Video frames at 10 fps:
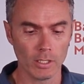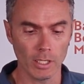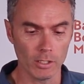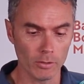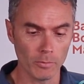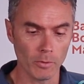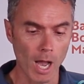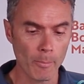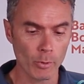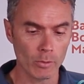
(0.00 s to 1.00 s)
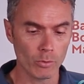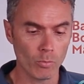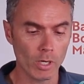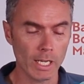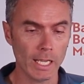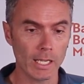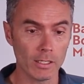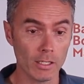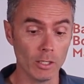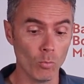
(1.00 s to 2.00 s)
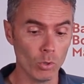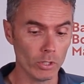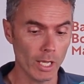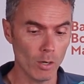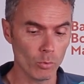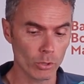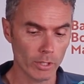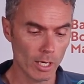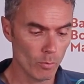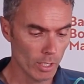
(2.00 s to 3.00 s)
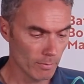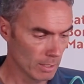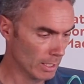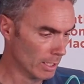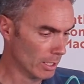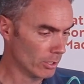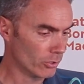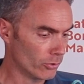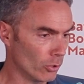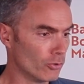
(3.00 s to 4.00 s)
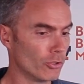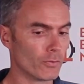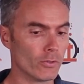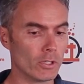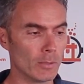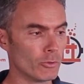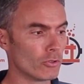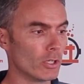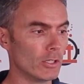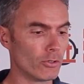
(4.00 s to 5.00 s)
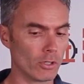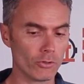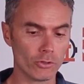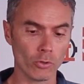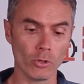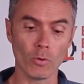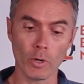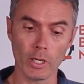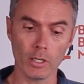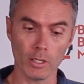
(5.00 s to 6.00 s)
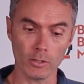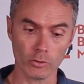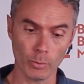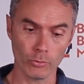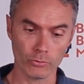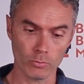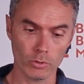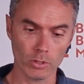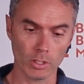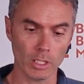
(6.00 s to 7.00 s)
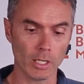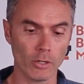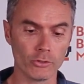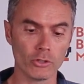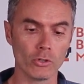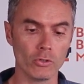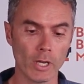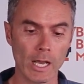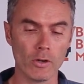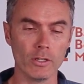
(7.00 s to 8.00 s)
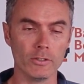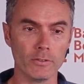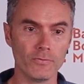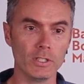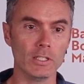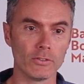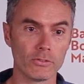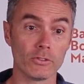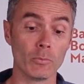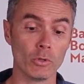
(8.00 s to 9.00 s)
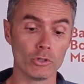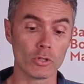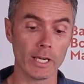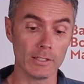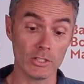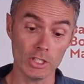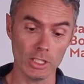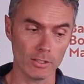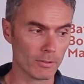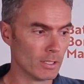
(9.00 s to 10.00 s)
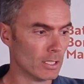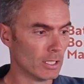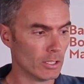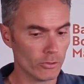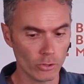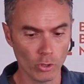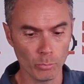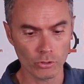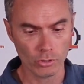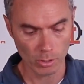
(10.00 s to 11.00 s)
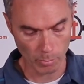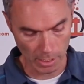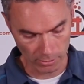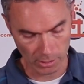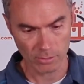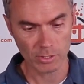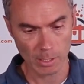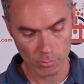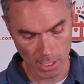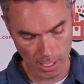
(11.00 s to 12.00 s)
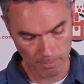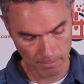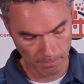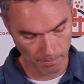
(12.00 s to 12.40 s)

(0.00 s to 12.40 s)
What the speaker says: and operate it with one hand, it will not work that way. So just for a demonstration, I'll show you the way it's supposed to work, and then I'll show you how it defeats someone trying to cheat. So pushing the buttons at the same time,